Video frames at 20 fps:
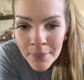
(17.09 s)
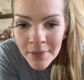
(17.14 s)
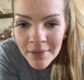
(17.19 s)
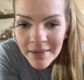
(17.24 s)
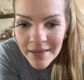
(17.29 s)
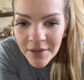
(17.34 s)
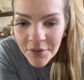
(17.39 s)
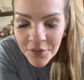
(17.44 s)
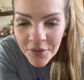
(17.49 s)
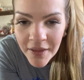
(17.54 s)

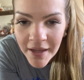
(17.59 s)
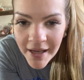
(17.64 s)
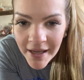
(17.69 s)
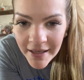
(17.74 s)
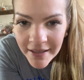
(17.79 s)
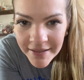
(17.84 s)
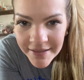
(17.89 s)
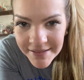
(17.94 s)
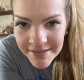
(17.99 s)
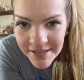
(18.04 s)
Now that
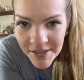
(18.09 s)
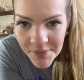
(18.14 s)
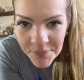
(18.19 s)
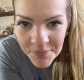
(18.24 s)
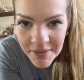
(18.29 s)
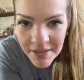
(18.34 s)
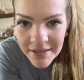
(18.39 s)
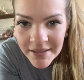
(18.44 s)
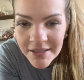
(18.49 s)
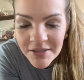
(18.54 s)
is
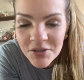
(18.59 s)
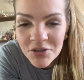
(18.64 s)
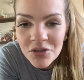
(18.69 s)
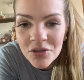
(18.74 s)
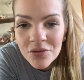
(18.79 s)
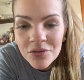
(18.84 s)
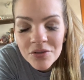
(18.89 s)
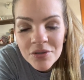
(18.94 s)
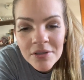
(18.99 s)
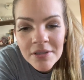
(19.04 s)
something that
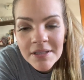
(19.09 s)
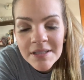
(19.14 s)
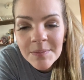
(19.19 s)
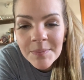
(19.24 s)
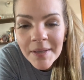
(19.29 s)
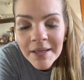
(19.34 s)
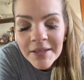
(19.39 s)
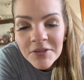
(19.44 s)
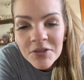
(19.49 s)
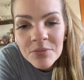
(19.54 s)
shows you the
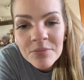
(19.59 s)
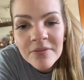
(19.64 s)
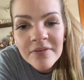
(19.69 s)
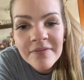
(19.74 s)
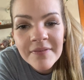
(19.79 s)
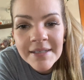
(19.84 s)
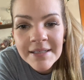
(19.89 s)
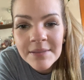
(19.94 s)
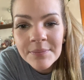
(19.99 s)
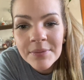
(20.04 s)
spectrum of
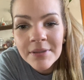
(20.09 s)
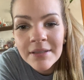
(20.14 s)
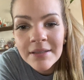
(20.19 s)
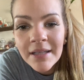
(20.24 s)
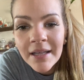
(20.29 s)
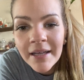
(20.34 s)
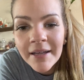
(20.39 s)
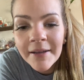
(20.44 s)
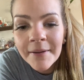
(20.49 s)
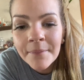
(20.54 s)
visible
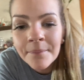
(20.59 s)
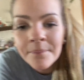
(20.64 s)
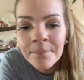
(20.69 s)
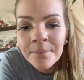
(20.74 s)
light.